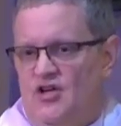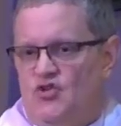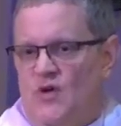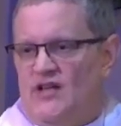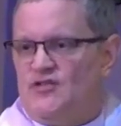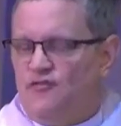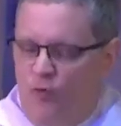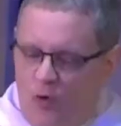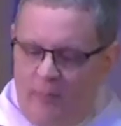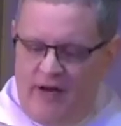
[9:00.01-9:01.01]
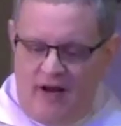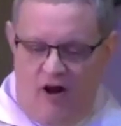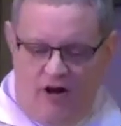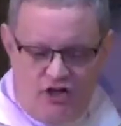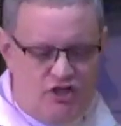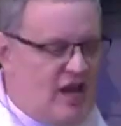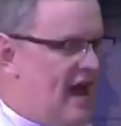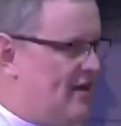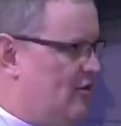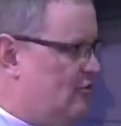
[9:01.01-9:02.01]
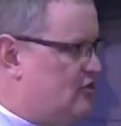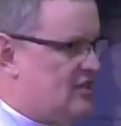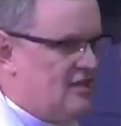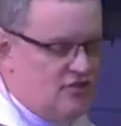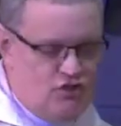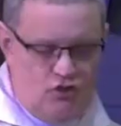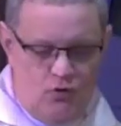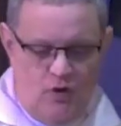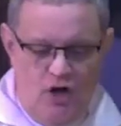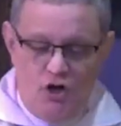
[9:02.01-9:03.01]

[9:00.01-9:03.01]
transforming our shadows into